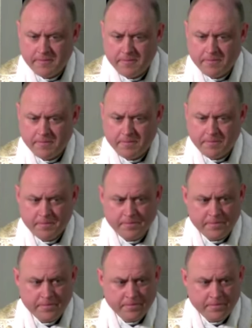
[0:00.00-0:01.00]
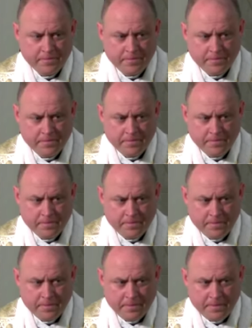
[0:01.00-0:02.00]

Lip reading: No one is speaking in this clip.